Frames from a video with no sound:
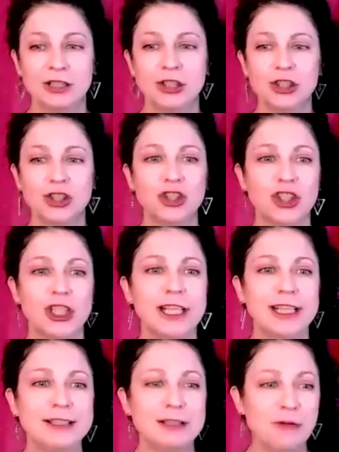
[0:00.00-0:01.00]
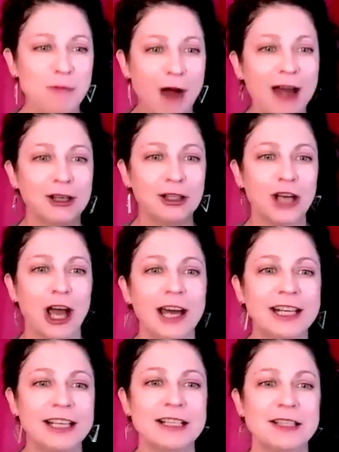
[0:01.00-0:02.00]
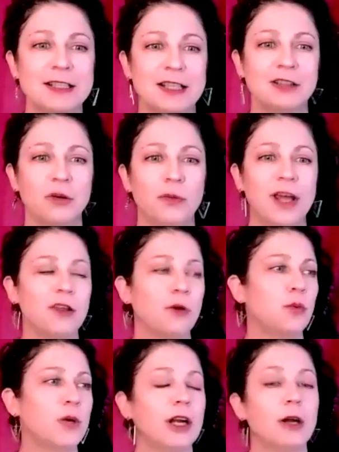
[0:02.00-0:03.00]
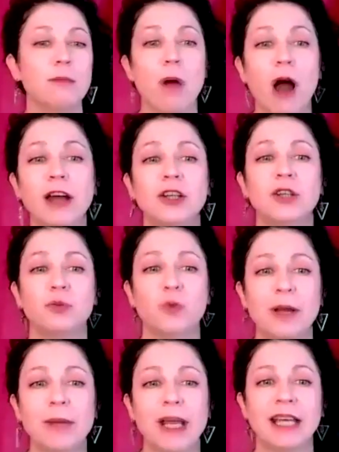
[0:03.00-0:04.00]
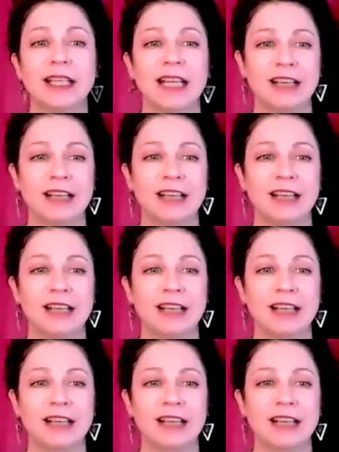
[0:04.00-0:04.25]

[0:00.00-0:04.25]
she is a modern goddess in the way that we are modern women,